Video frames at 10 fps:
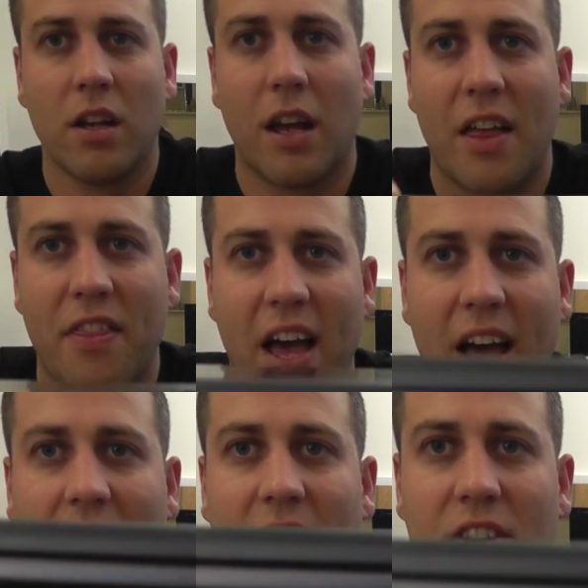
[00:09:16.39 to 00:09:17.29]
like
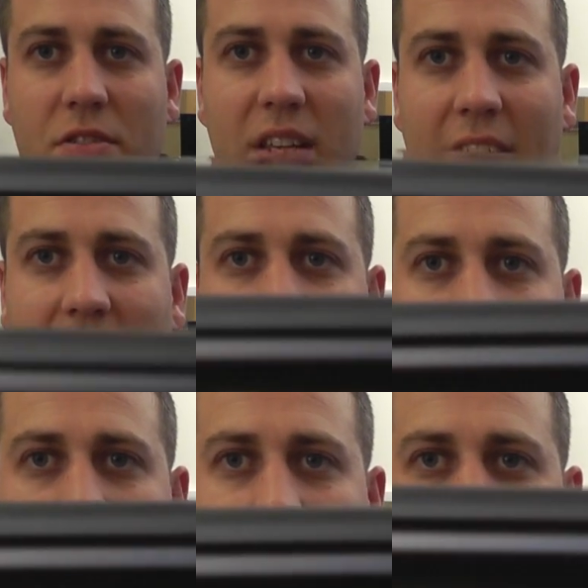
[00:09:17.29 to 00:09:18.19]
that, and you take
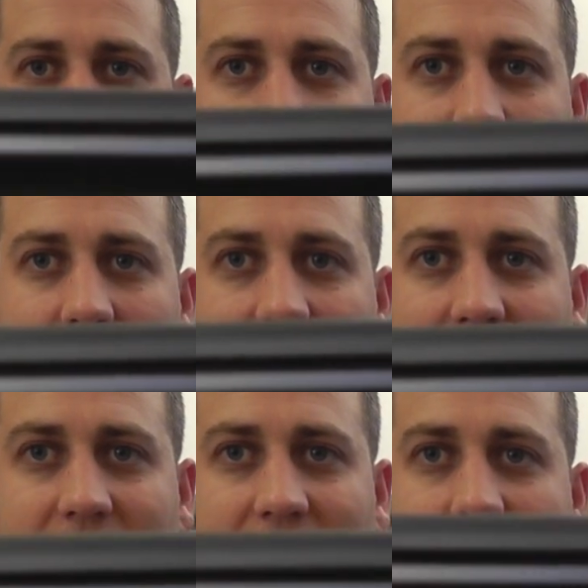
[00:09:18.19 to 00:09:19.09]
into account
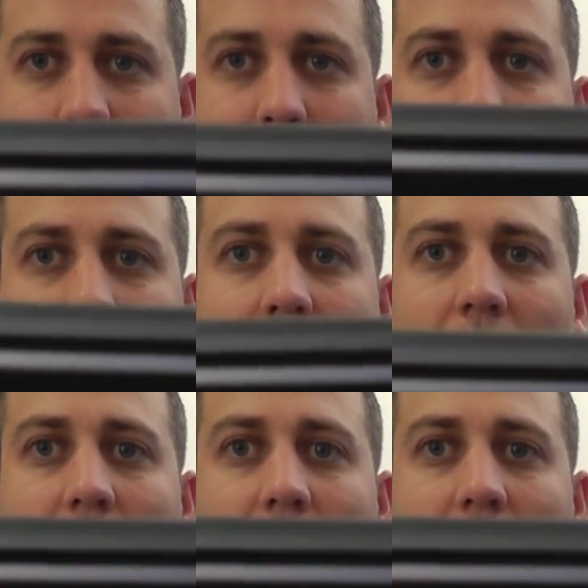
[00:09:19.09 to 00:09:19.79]
that depth